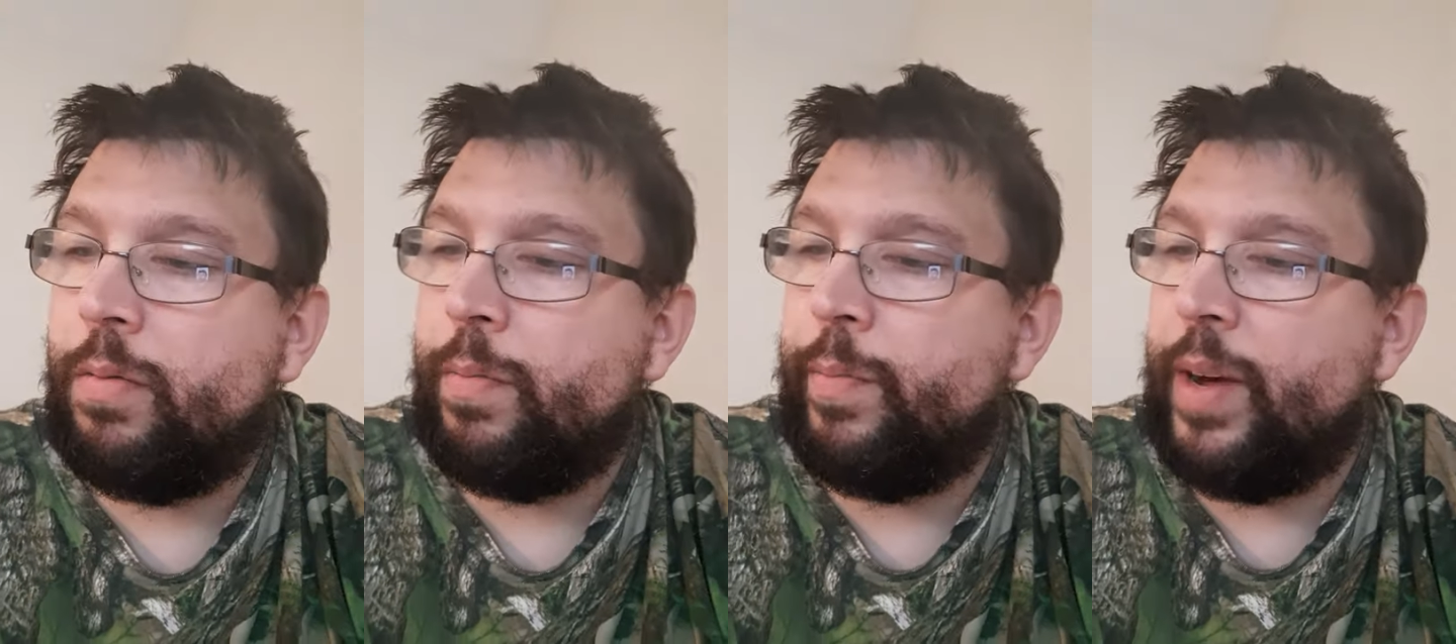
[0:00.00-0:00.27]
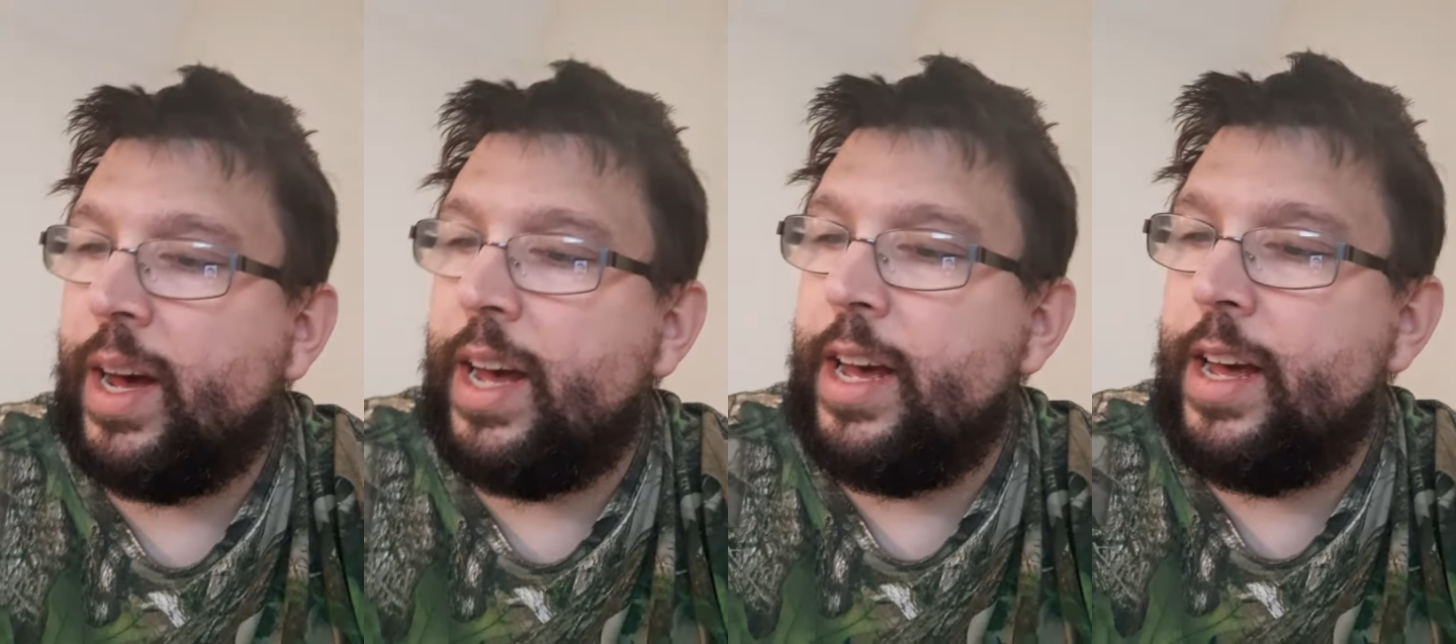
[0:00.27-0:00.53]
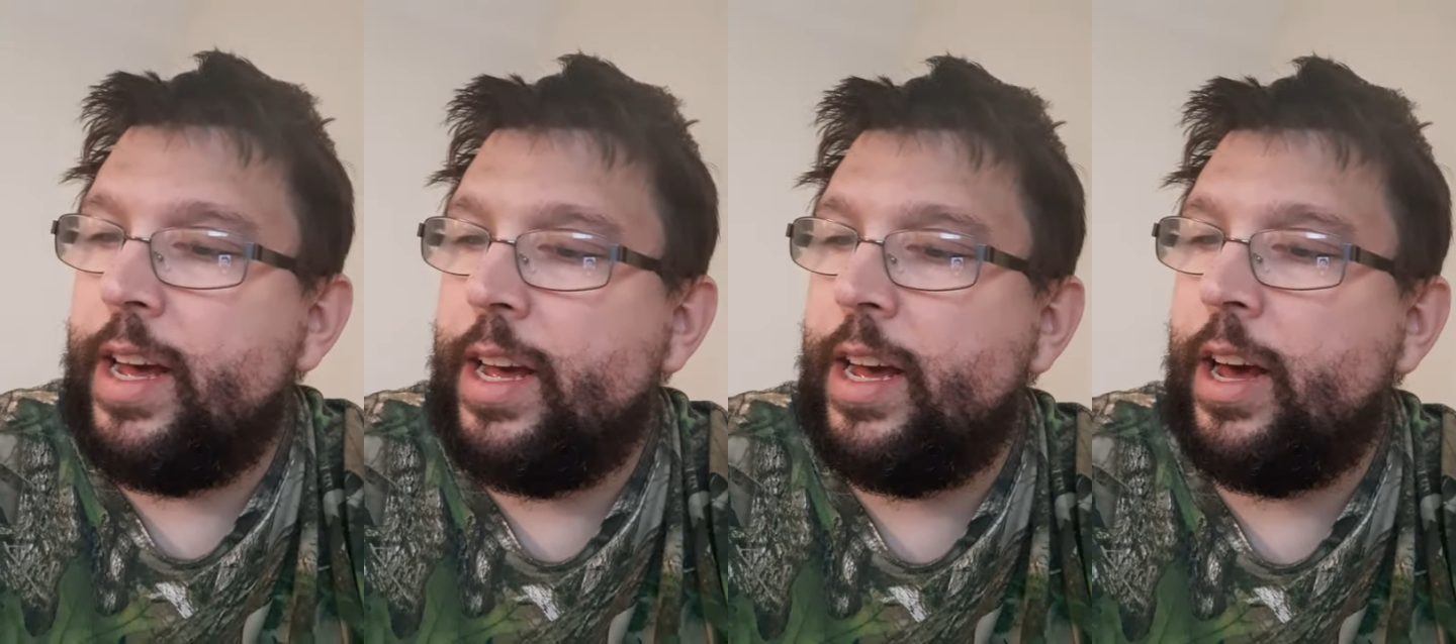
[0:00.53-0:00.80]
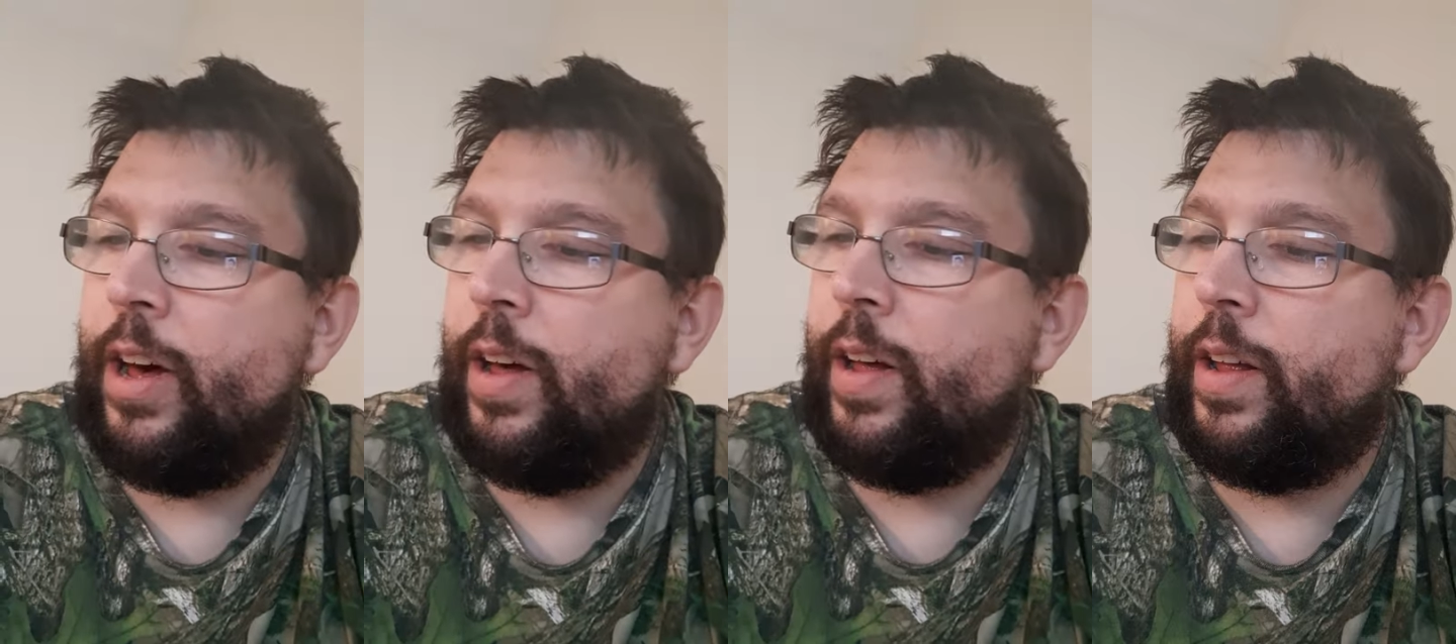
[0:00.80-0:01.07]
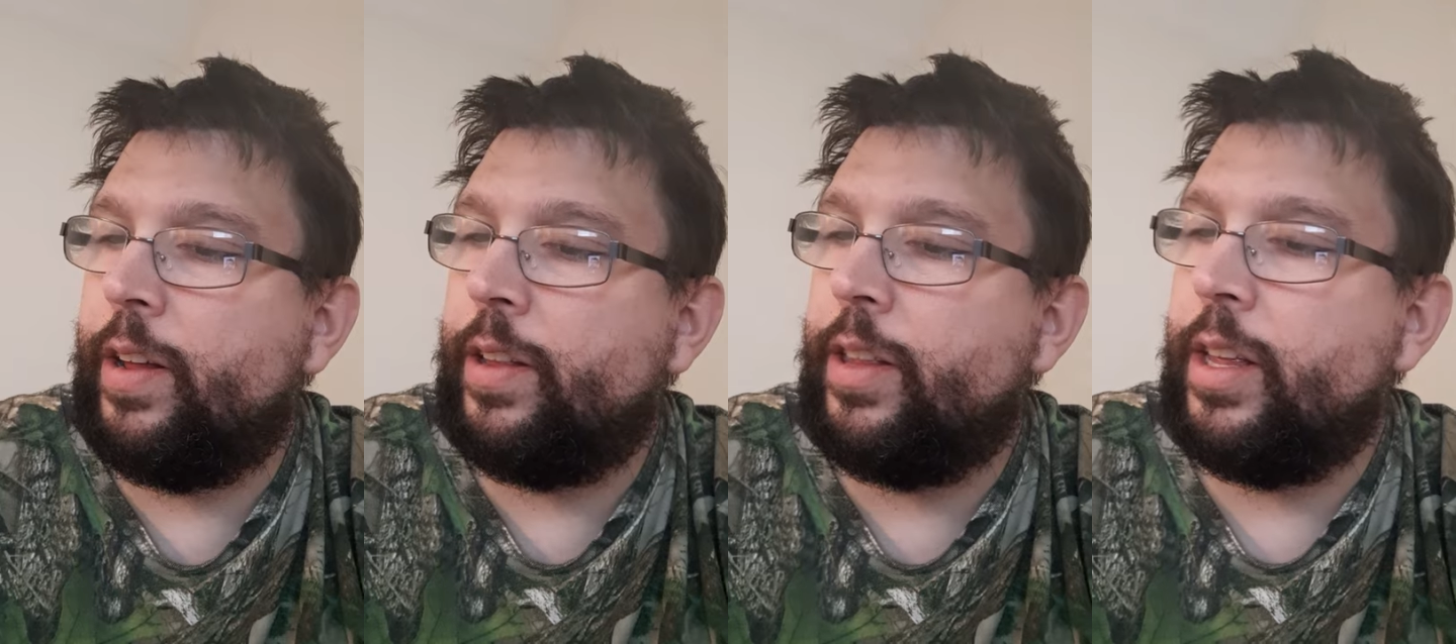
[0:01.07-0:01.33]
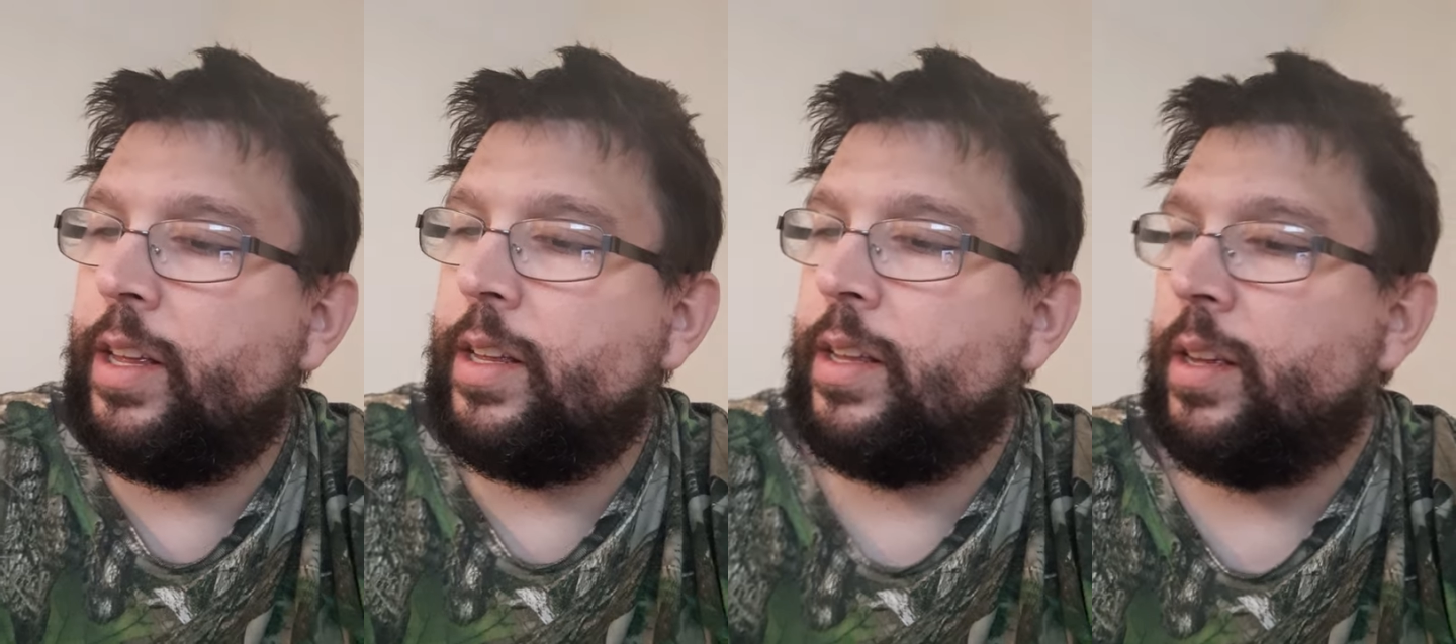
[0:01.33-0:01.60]
by all
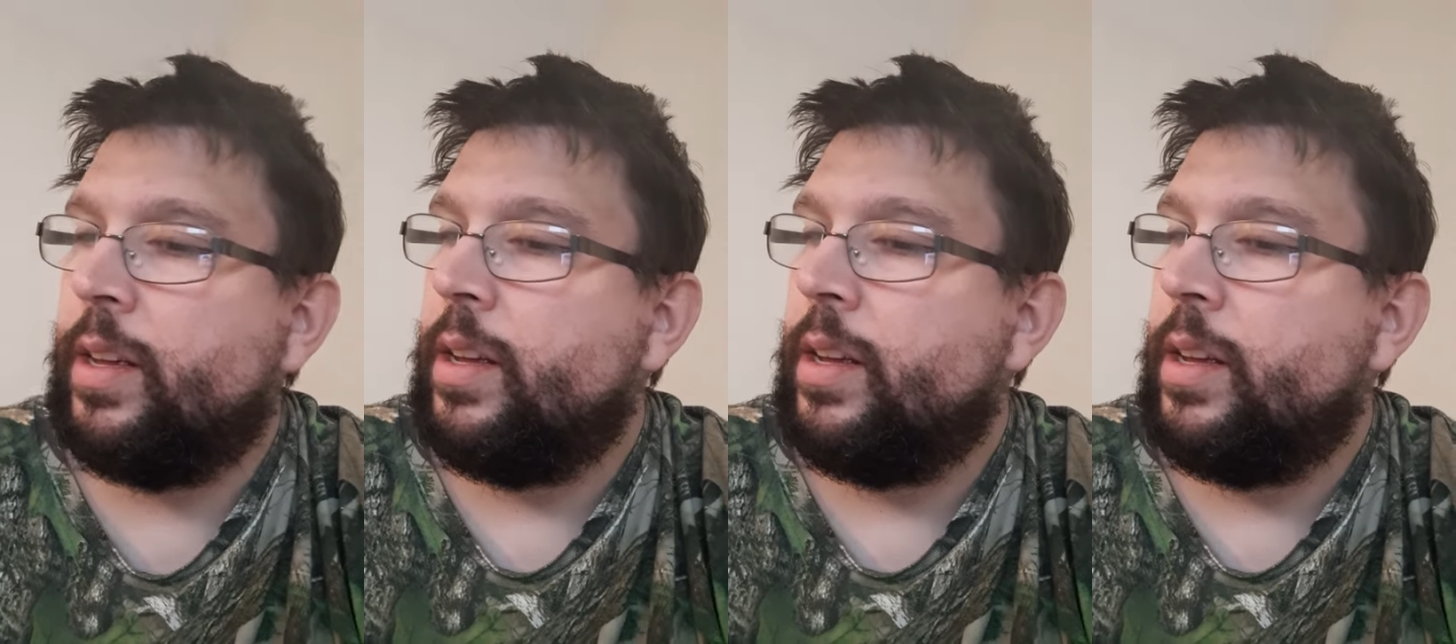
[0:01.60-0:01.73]
the